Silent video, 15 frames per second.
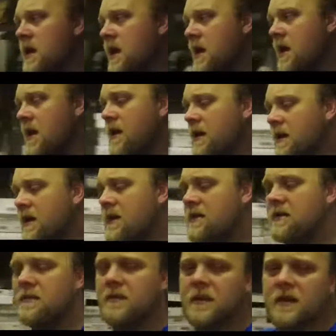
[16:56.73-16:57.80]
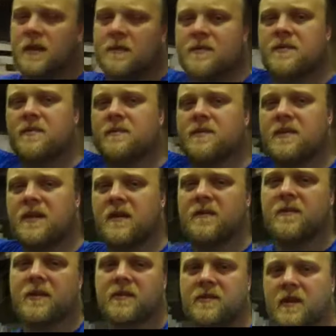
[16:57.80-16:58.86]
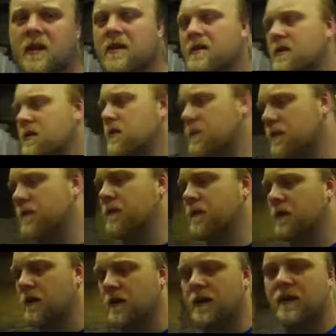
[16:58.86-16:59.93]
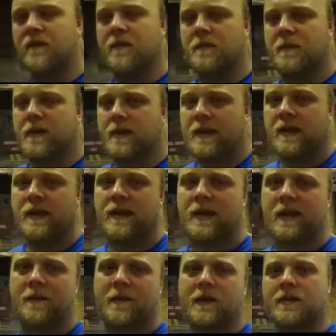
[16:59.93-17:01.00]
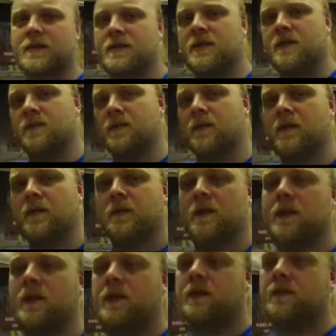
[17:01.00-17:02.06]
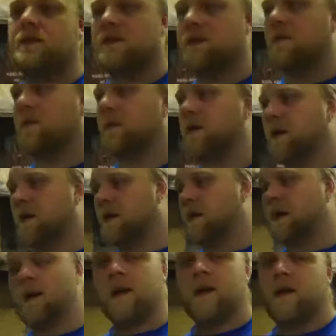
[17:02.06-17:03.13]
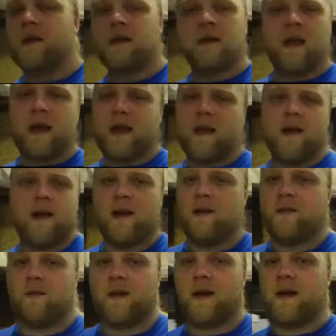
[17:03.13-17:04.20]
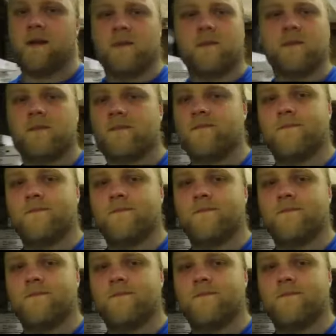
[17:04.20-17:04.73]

And I got some clips from stuff I tried to do before and never made it, and I might just throw them in here somewhere random.